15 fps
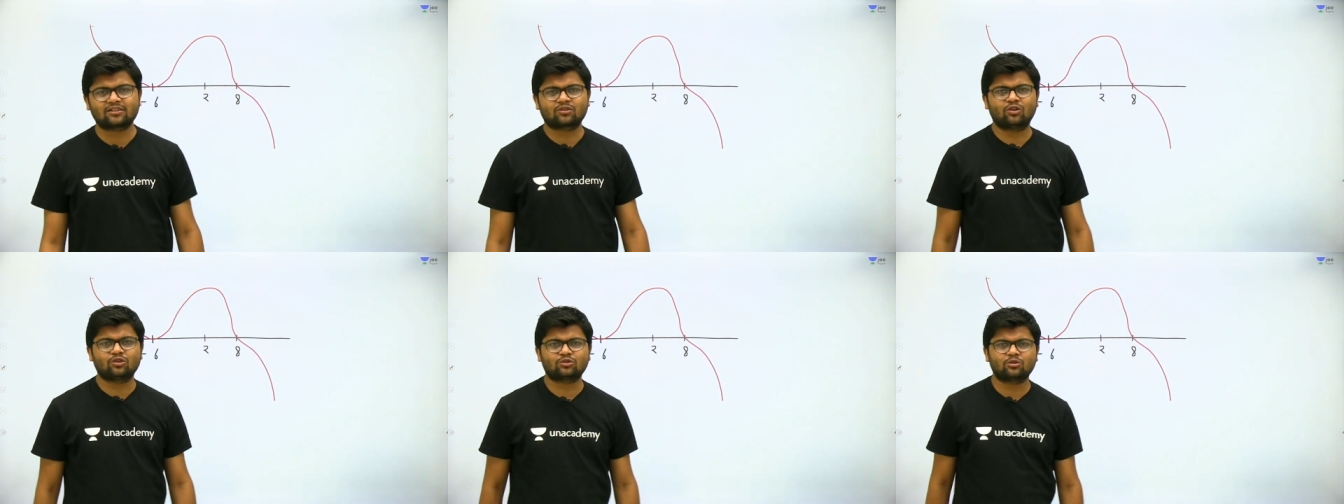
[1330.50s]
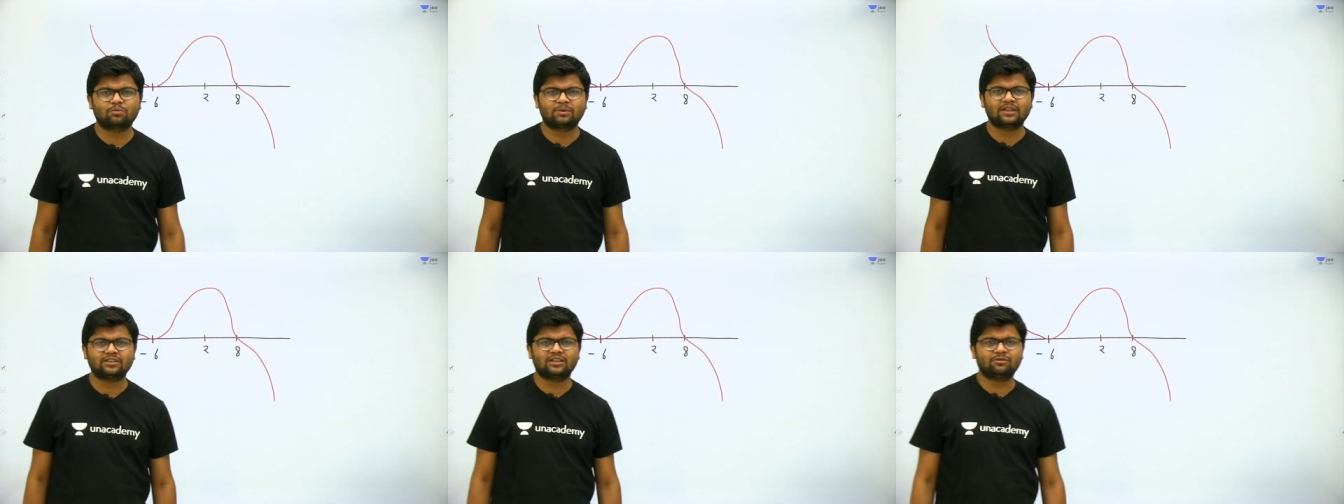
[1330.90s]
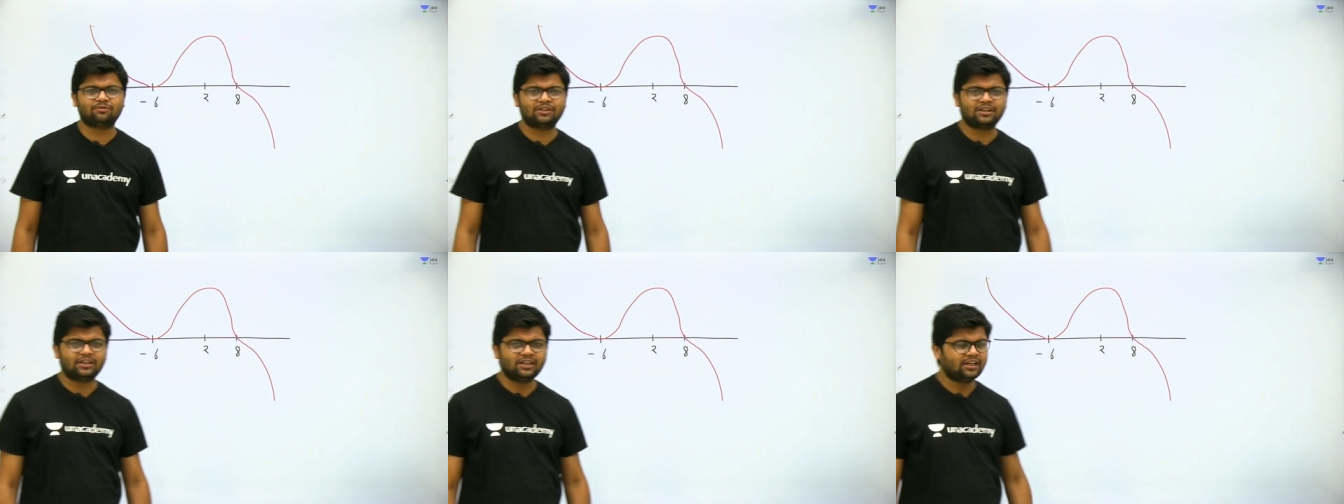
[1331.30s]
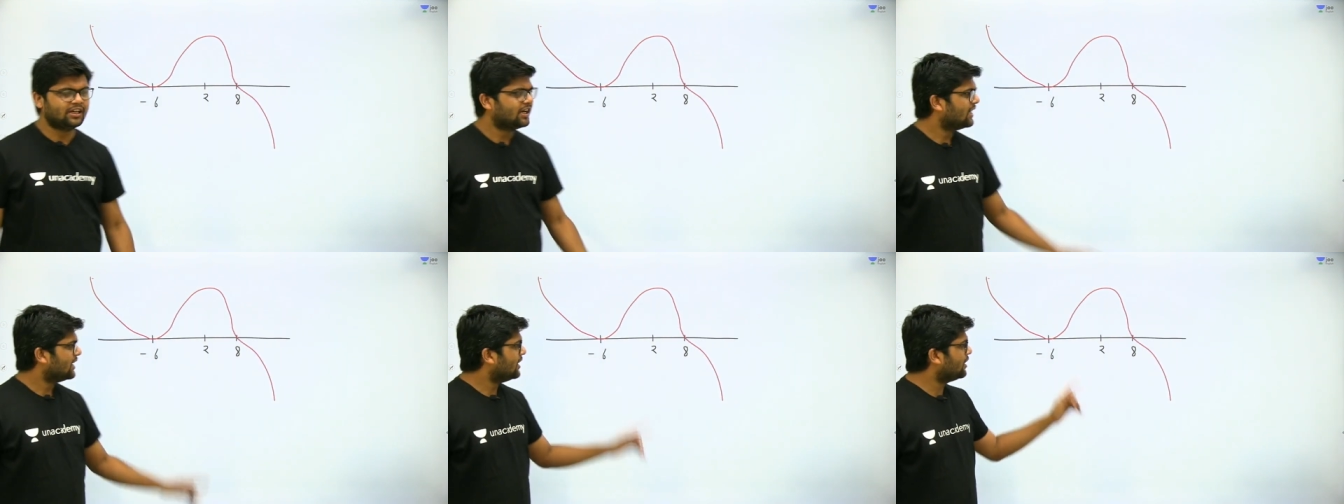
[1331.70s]
x goes to plus infinity,
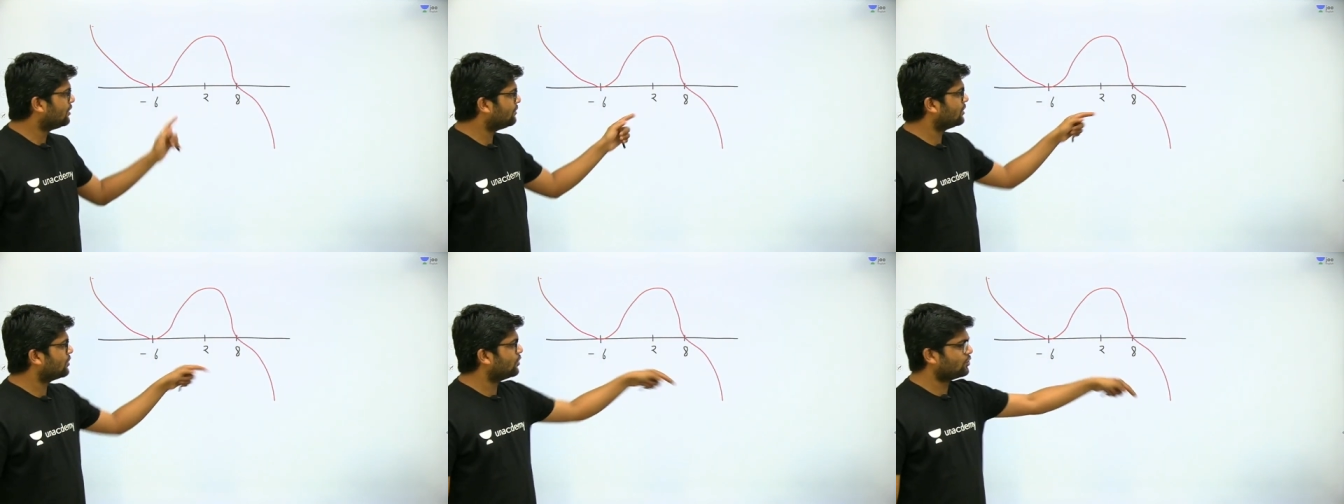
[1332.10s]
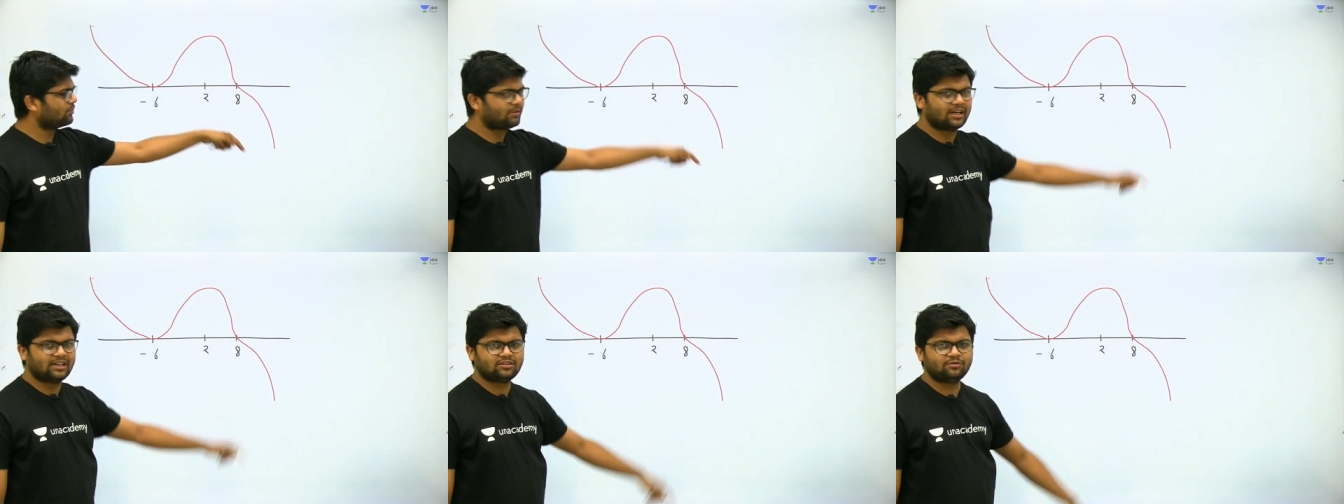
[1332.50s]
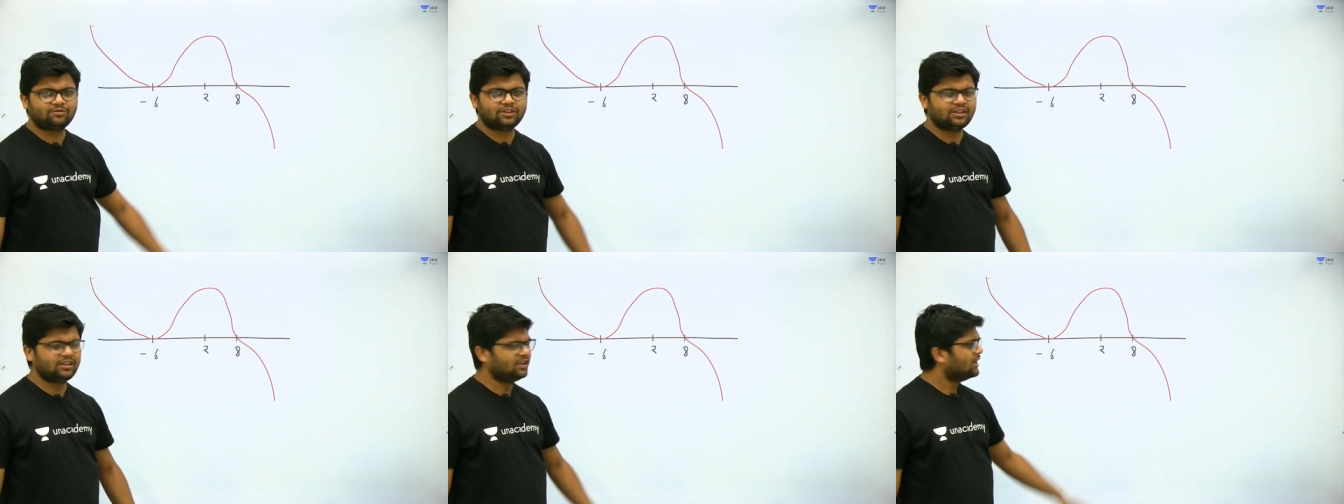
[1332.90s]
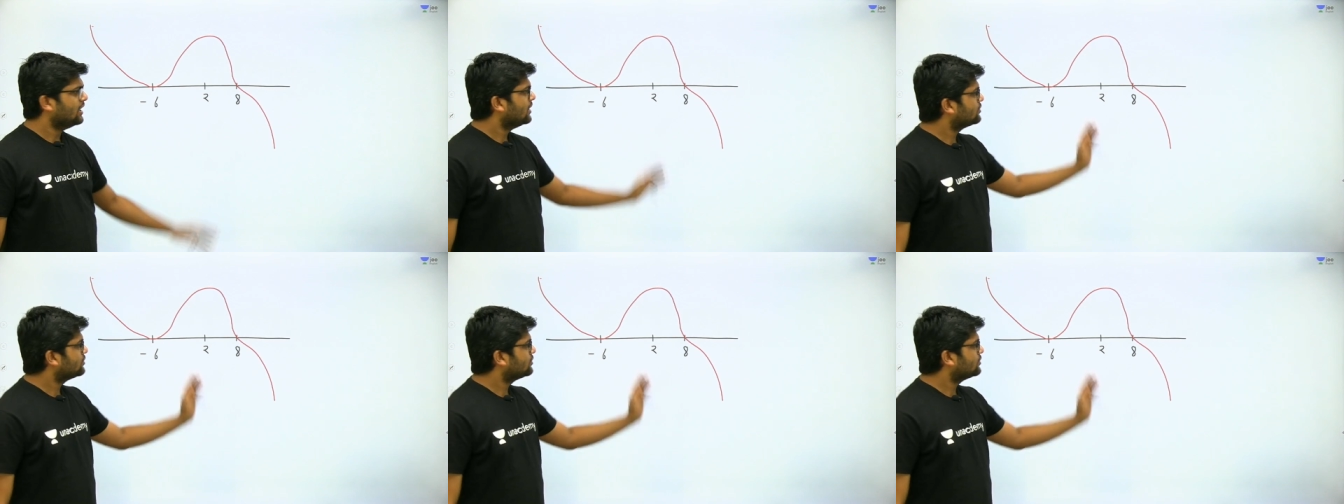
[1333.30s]
it will go to minus infinity.